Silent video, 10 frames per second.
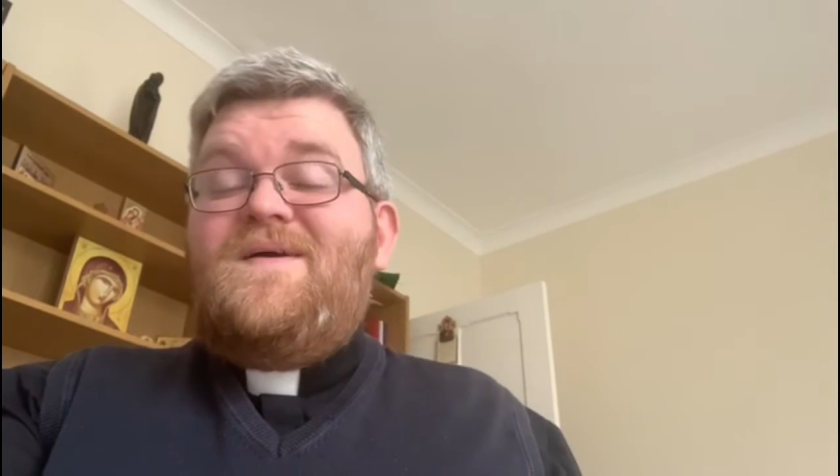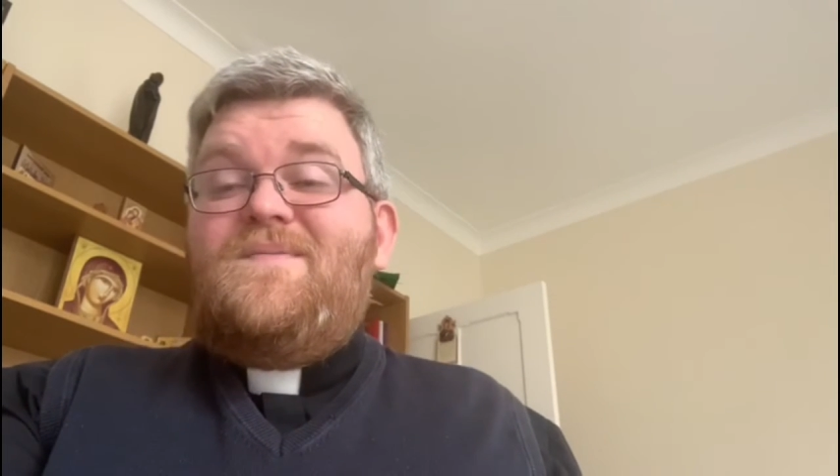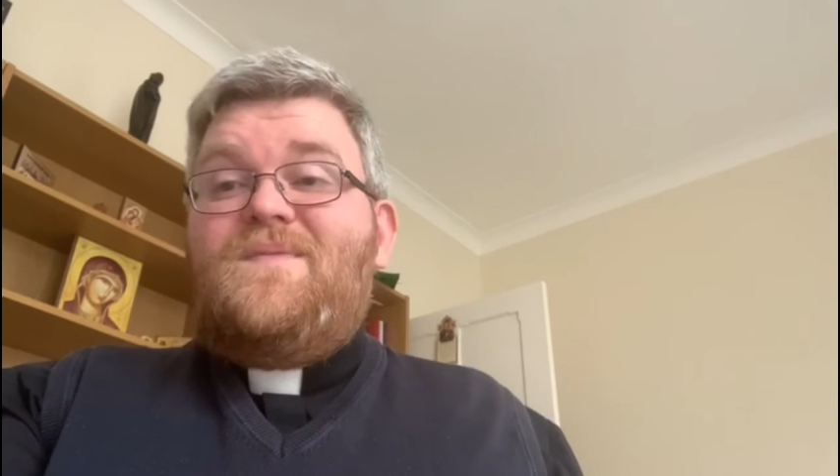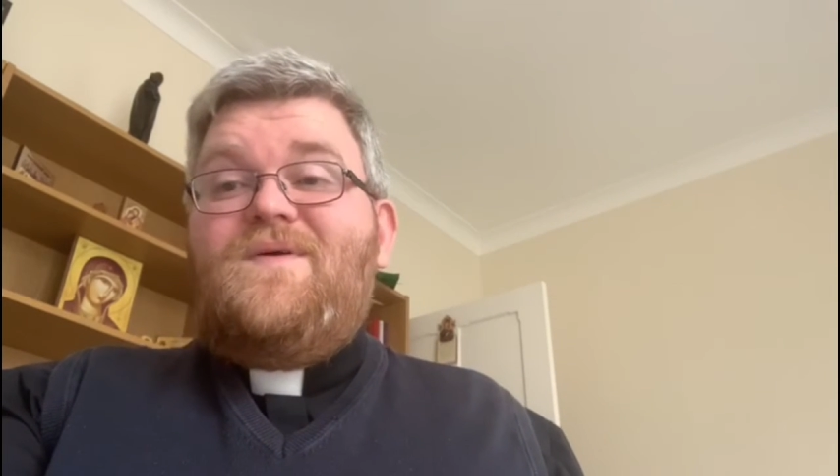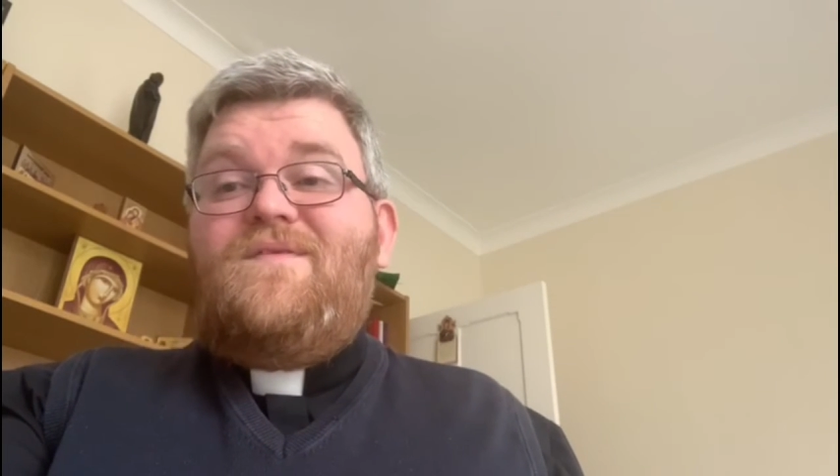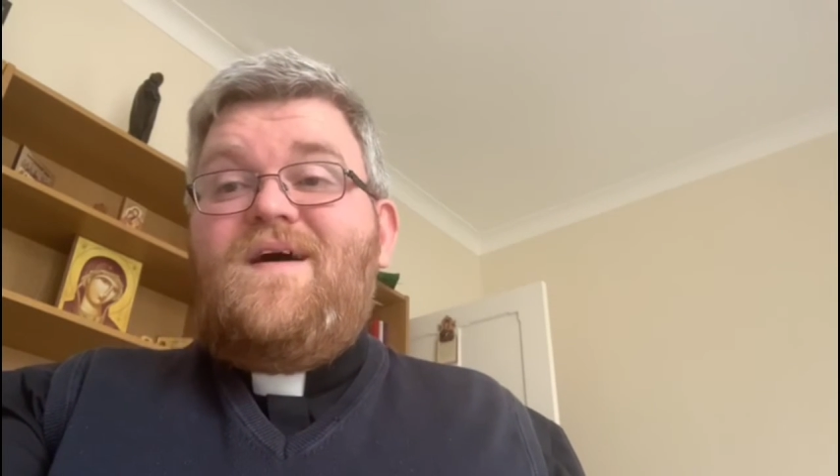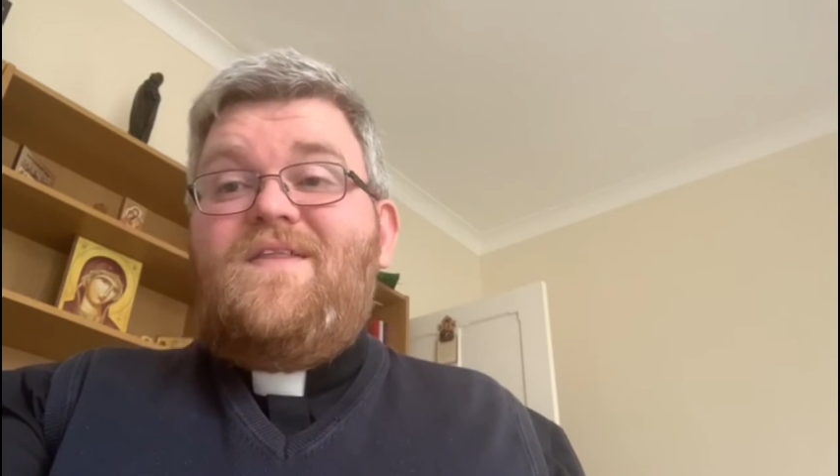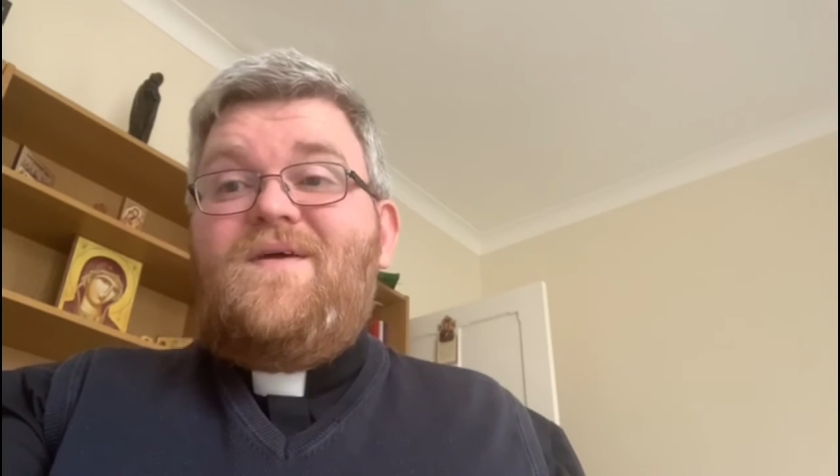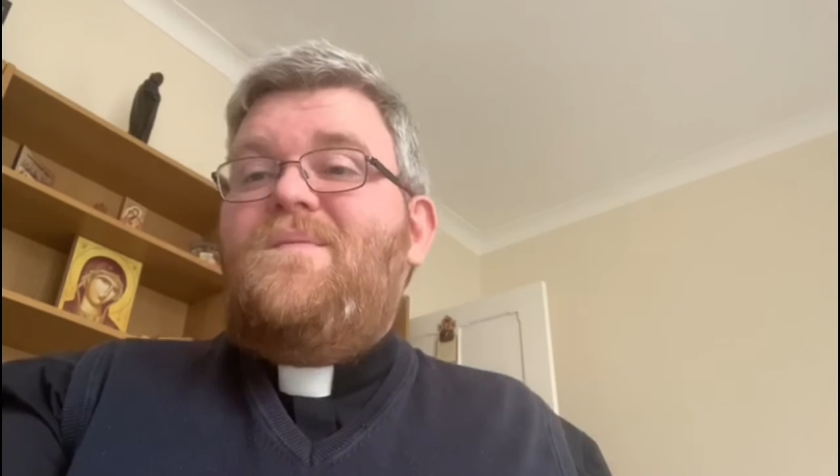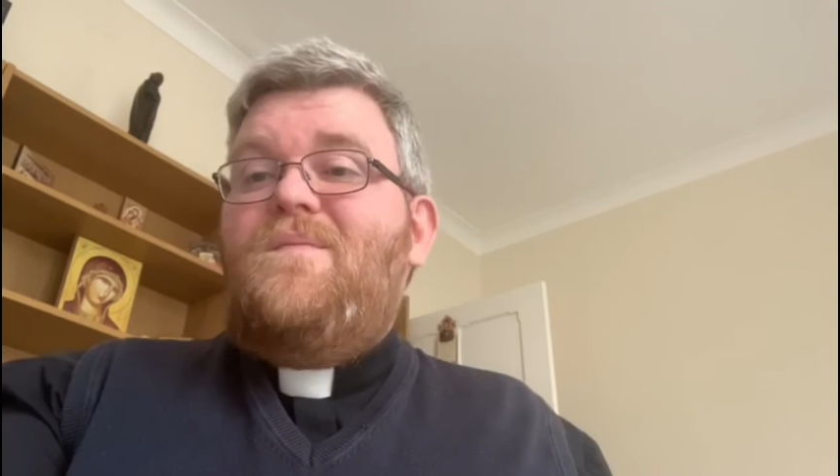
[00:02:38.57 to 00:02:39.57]
but
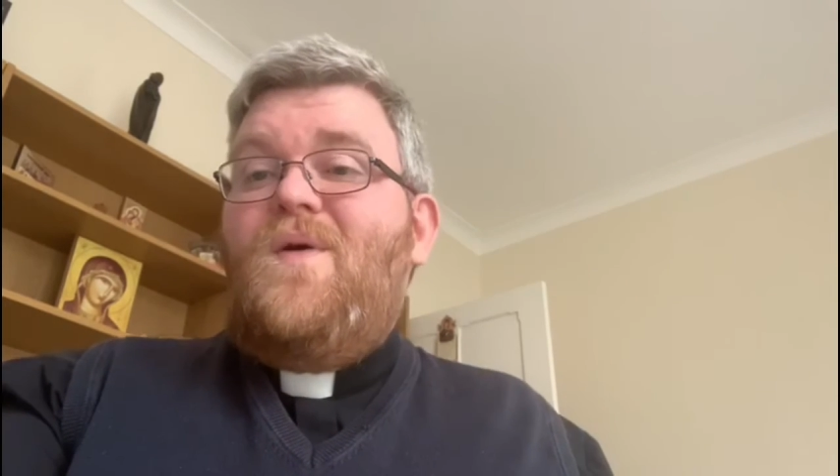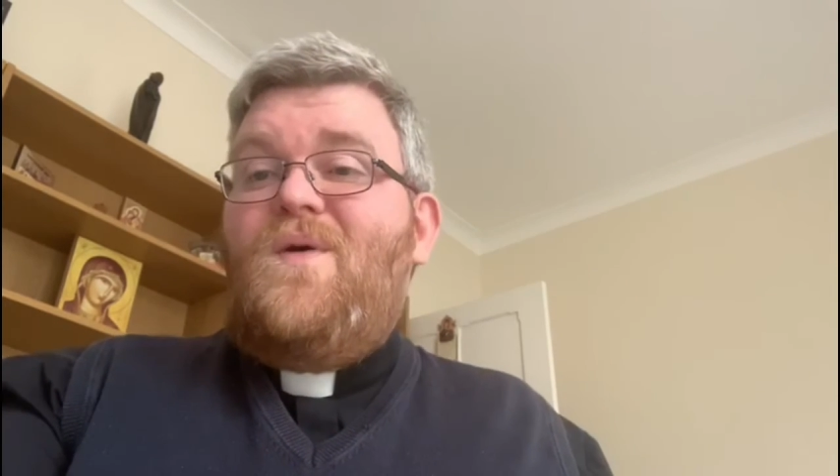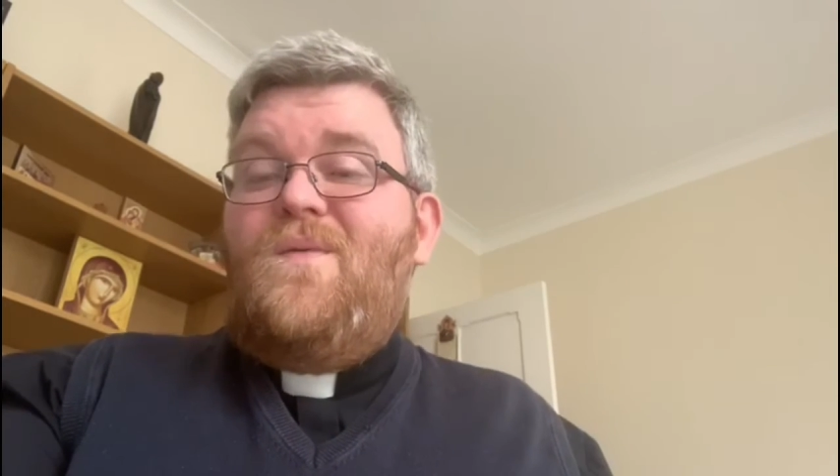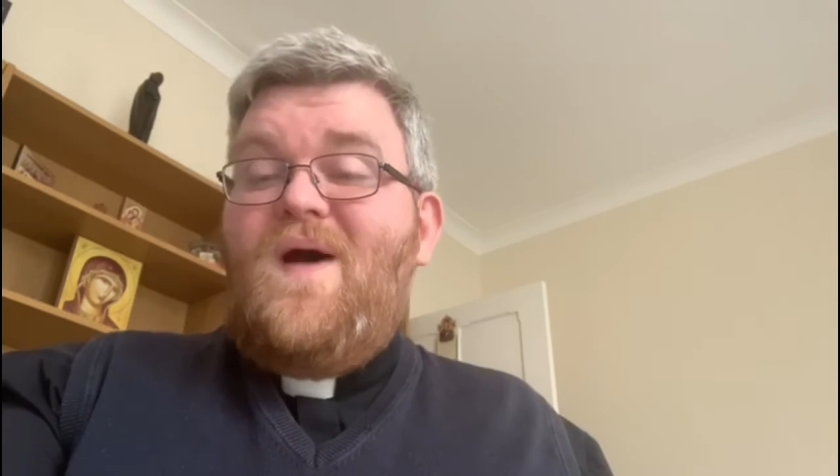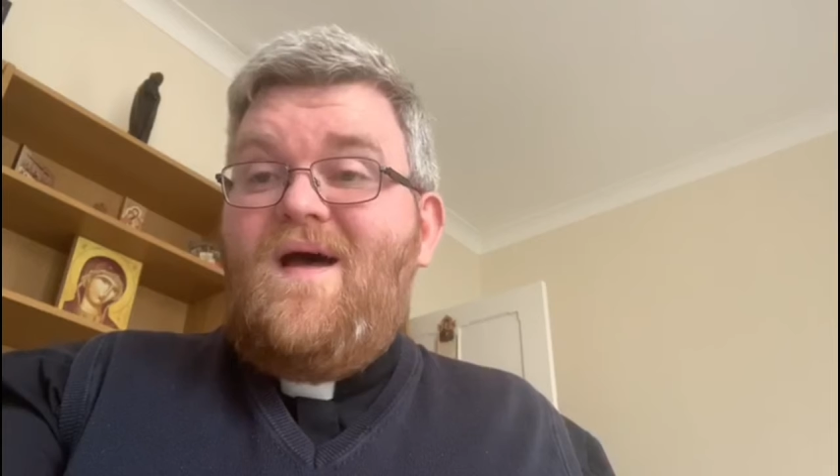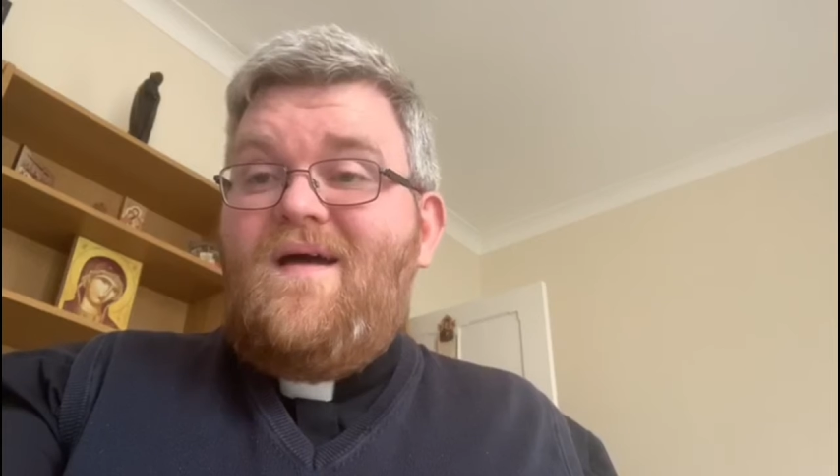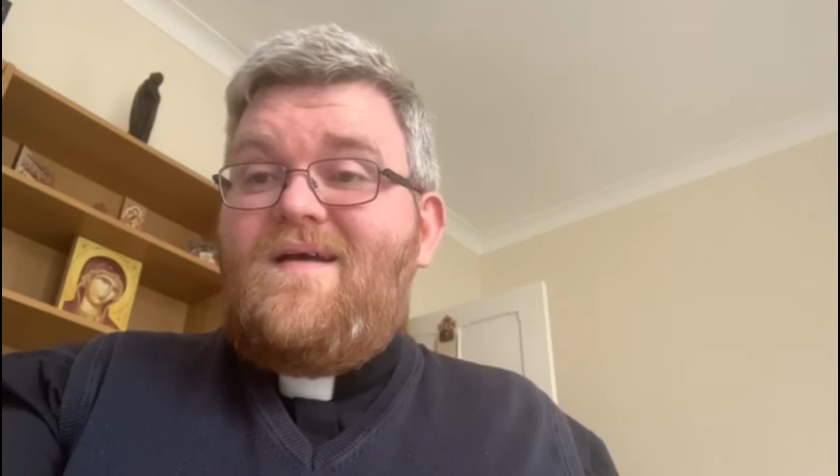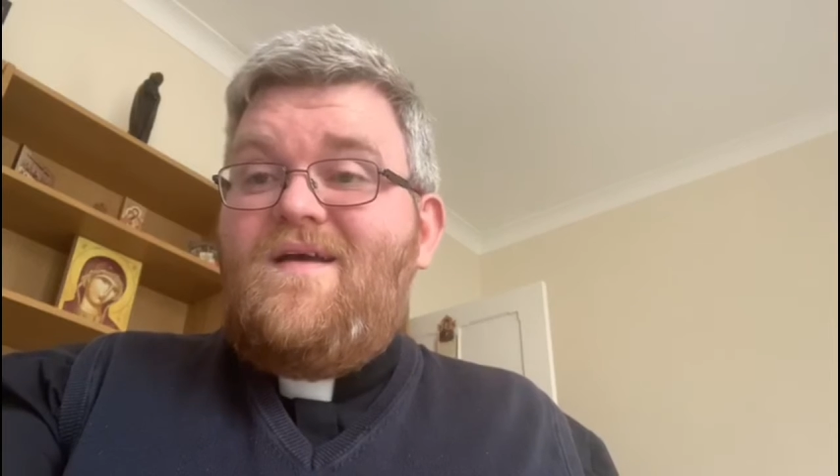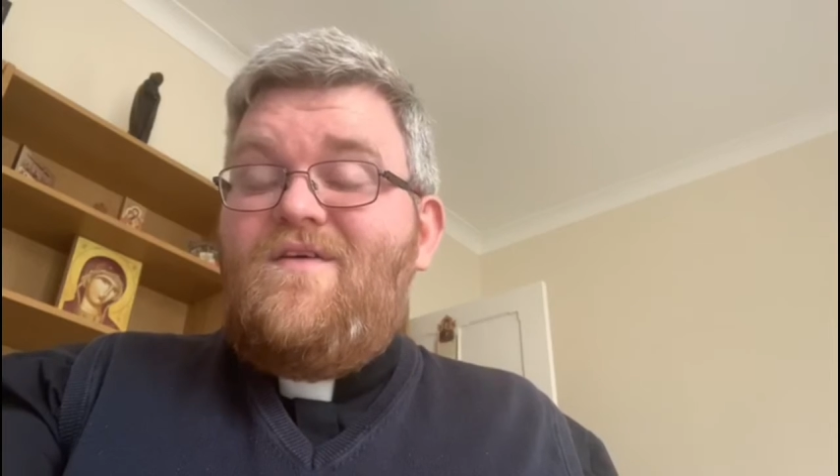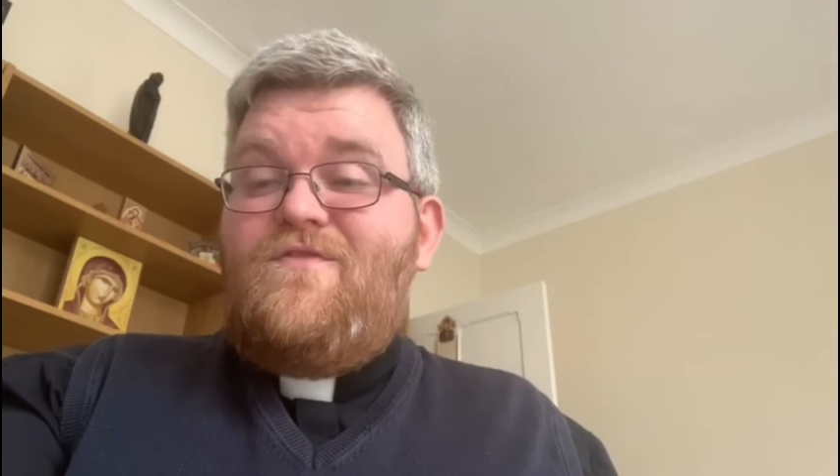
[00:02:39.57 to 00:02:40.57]
rather more work